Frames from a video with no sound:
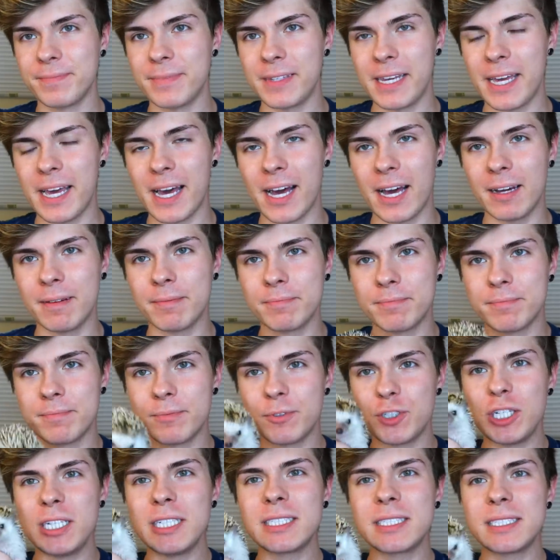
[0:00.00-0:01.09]
yeah.
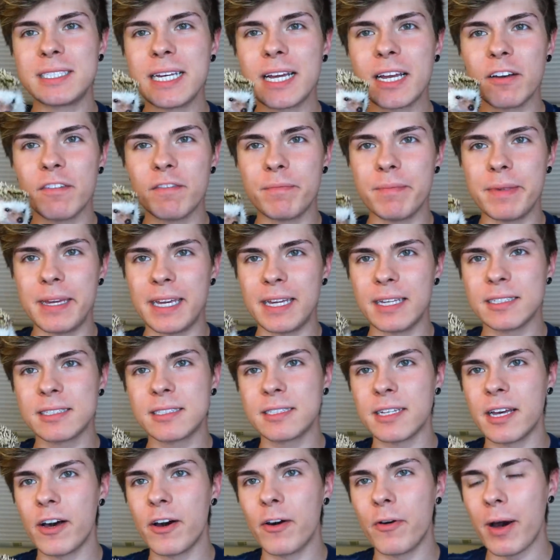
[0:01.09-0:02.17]
She's sick of me,
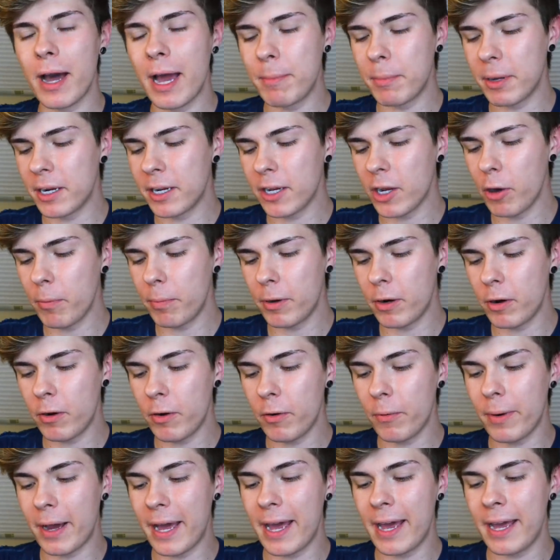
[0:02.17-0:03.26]
so I'm gonna go put her
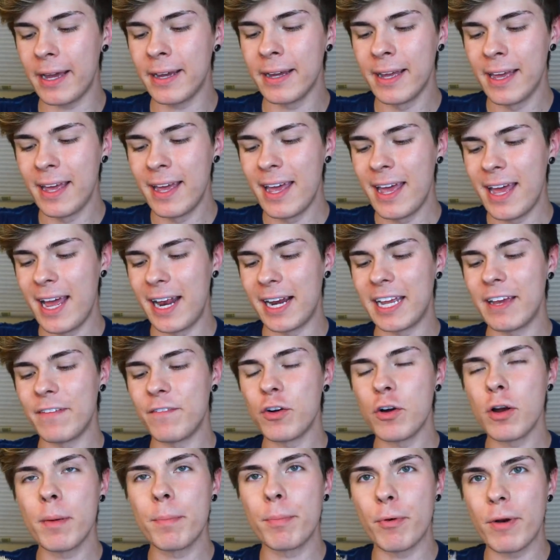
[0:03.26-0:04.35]
away and give
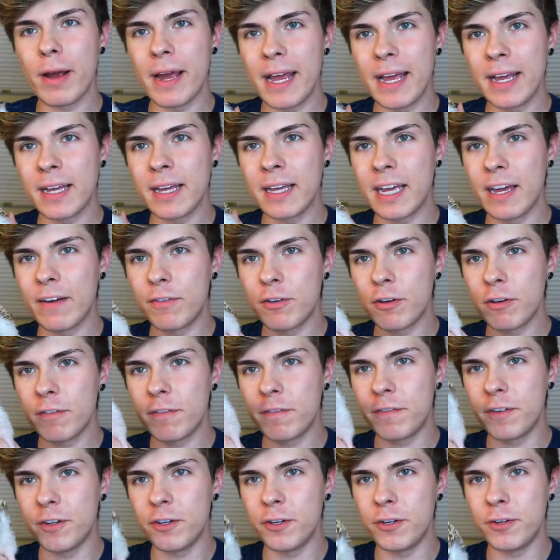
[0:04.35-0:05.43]
her a break, give her
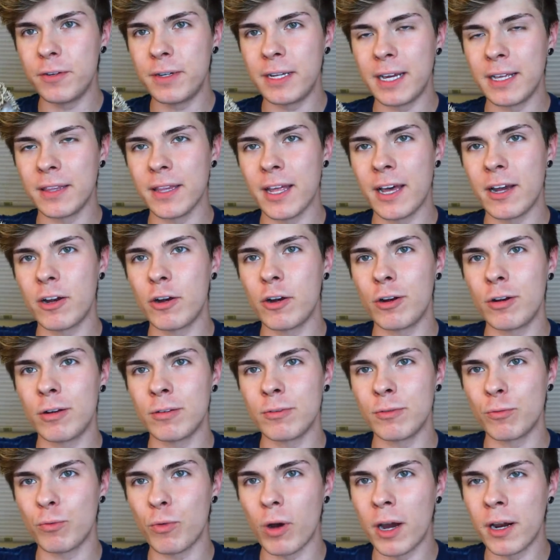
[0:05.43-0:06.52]
food, and let
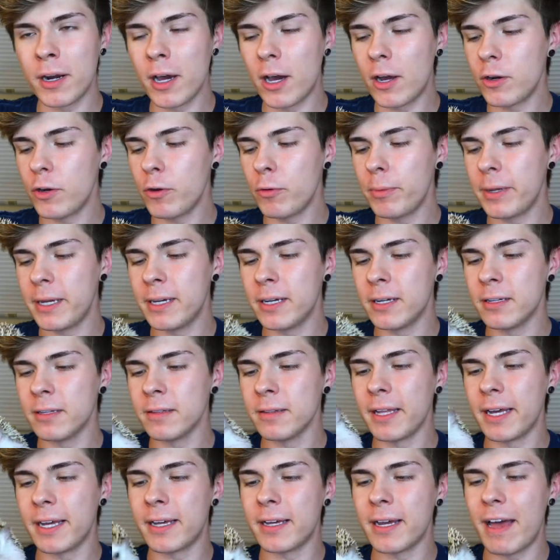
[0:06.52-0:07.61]
her run on her wheel
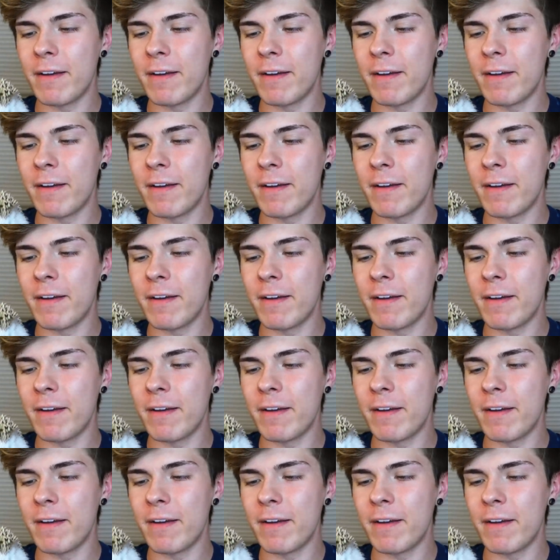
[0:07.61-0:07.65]
like